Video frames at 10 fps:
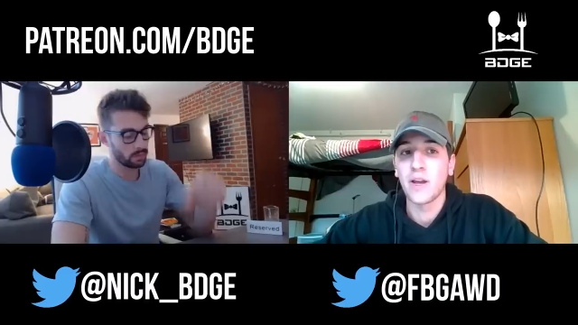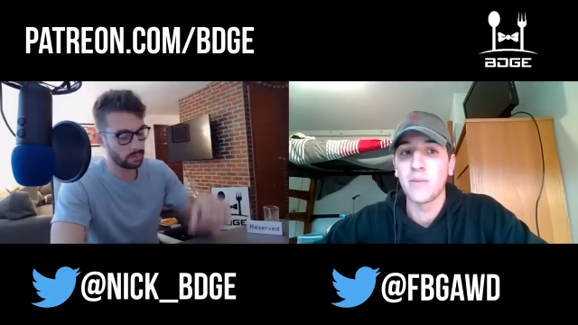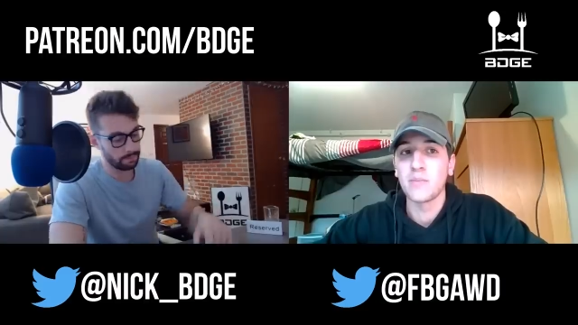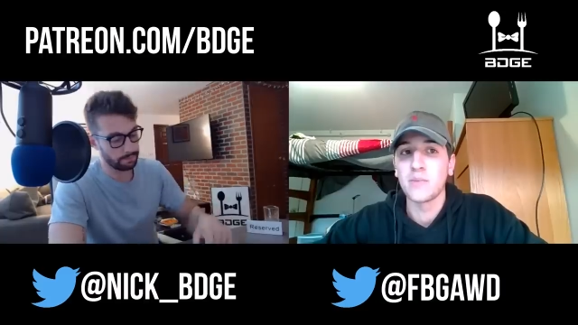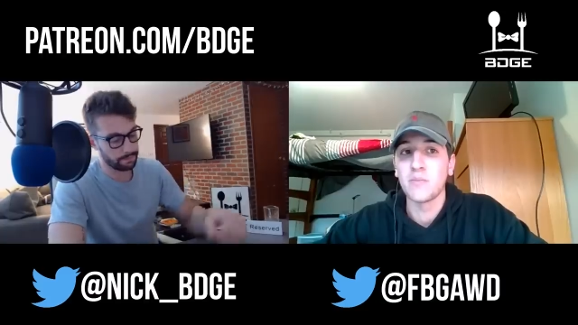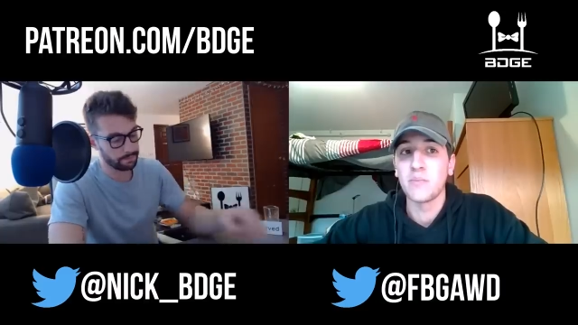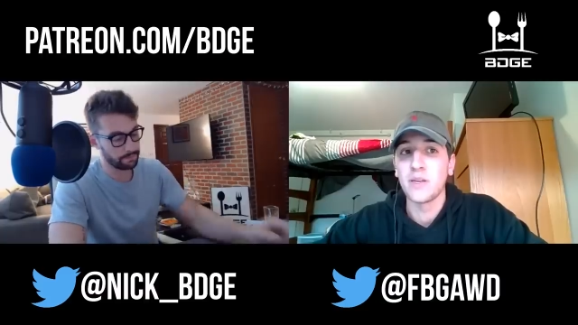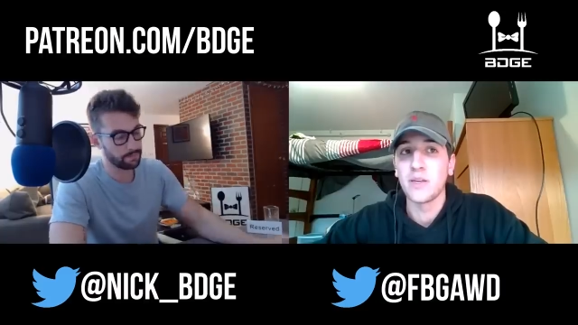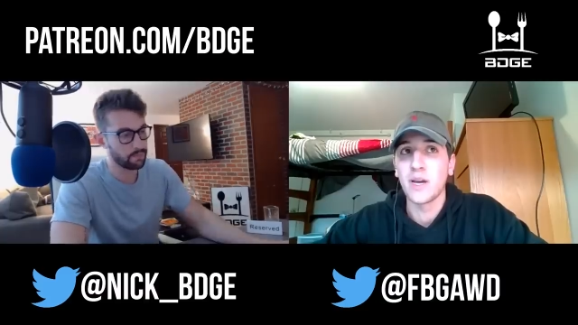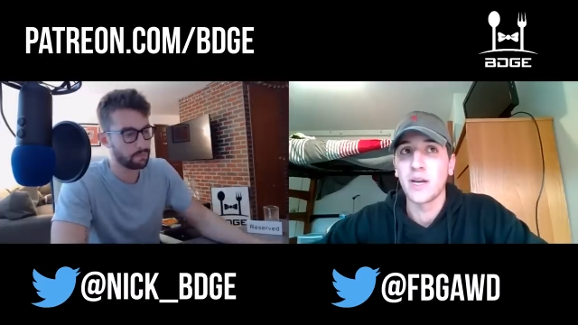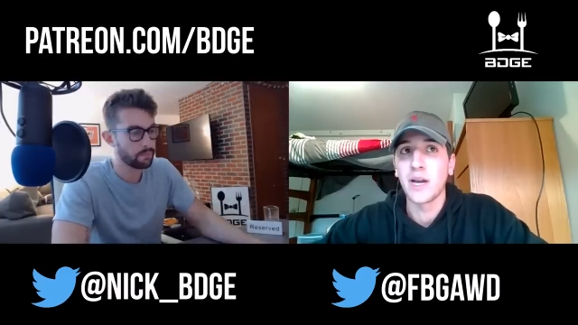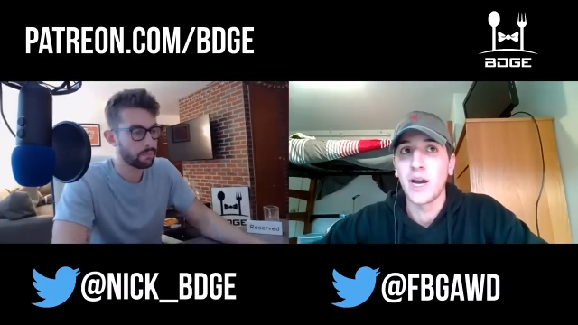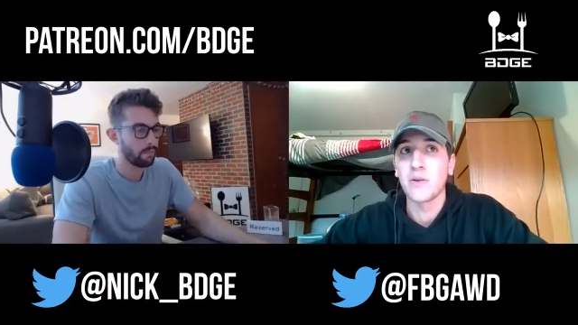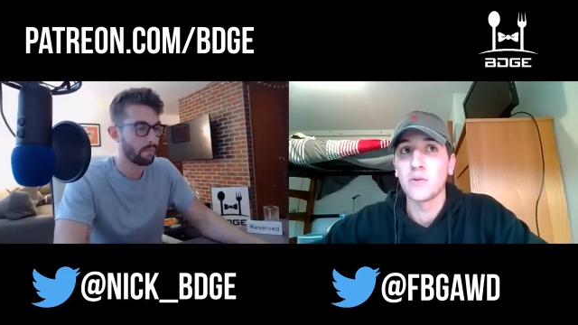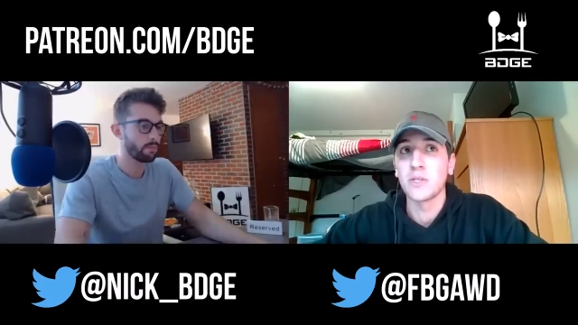Speaker 1: him to be a
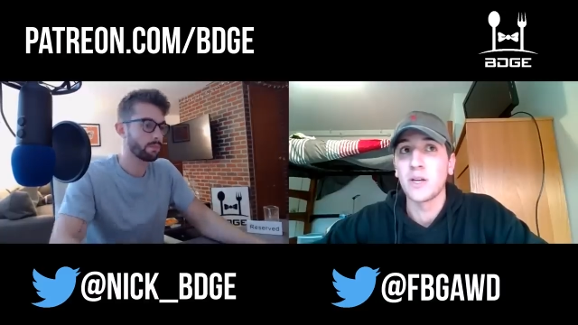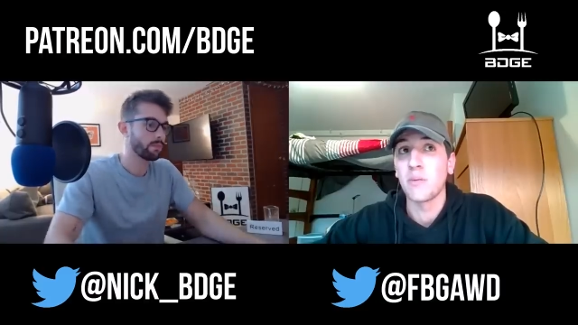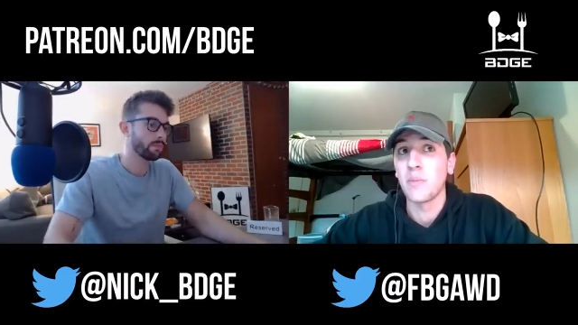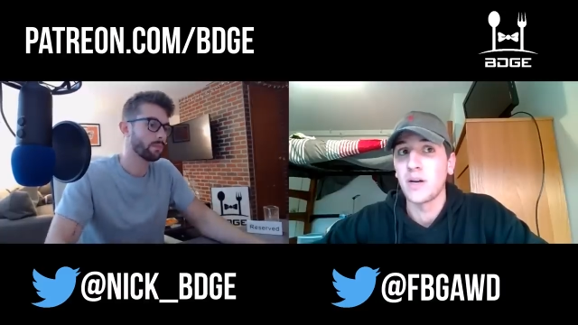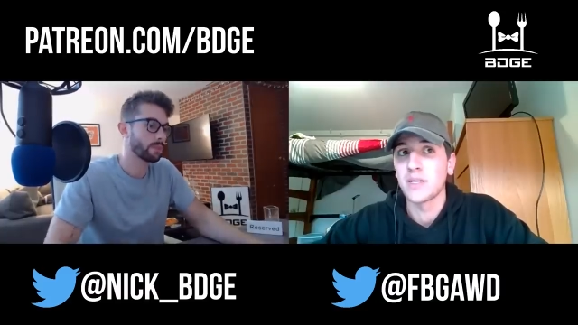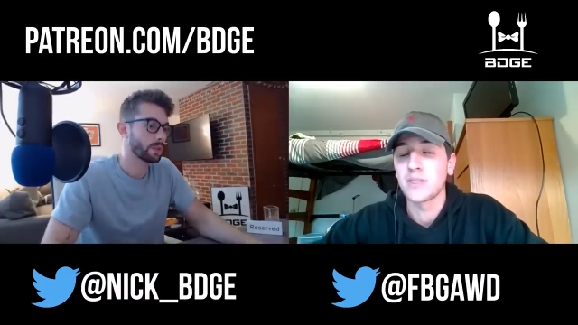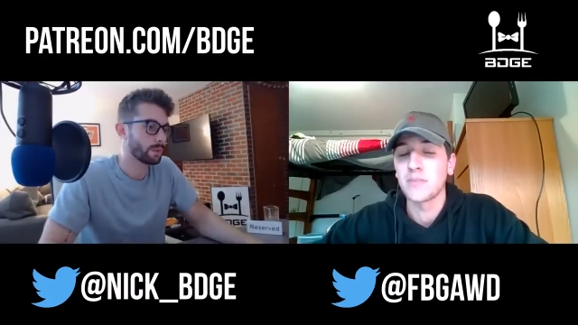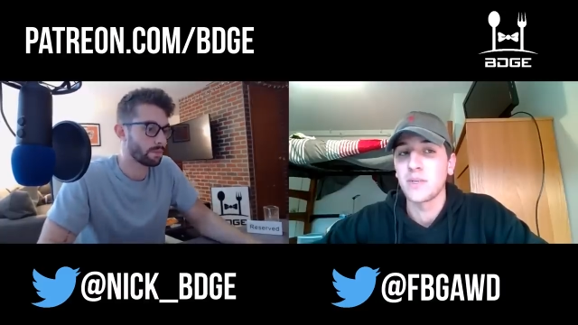guy who's gonna bust